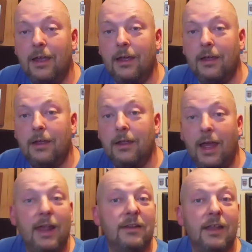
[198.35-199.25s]

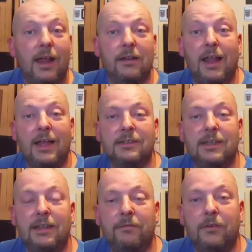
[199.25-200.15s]
And as
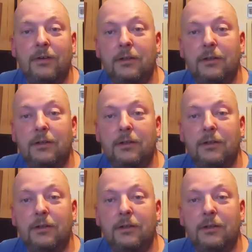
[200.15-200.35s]
ever,